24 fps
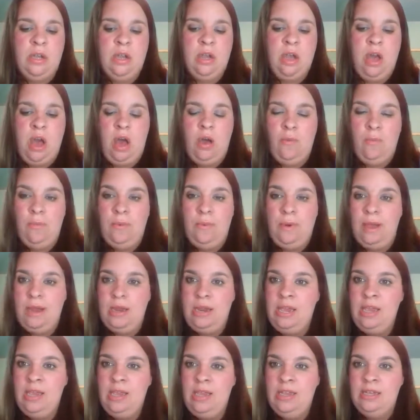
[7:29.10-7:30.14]
got
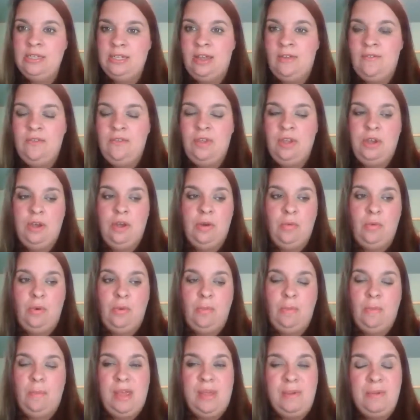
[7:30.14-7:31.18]
ready, because I figured, well,
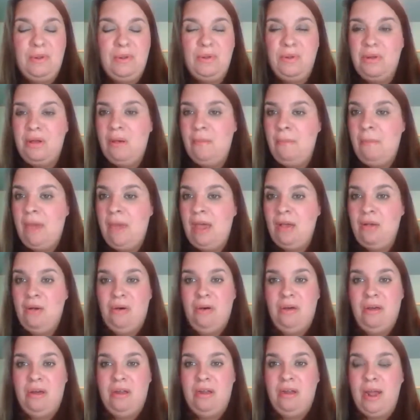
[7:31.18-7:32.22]
maybe it'll come back
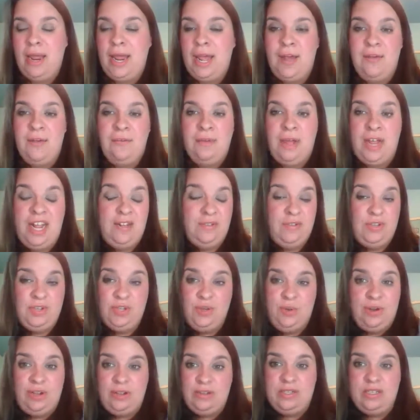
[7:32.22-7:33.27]
on. I have to
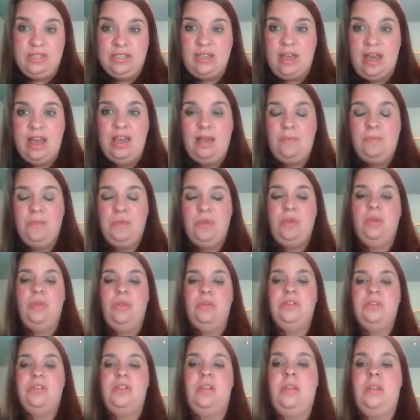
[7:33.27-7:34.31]
do it on Skype.
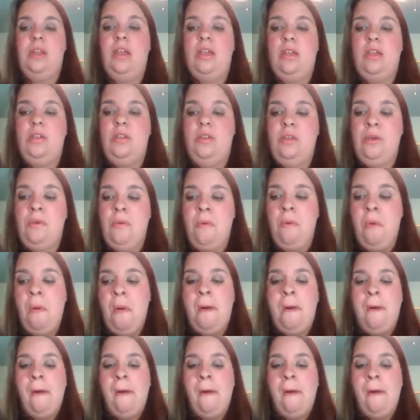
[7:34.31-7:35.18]
There's nothing I can do.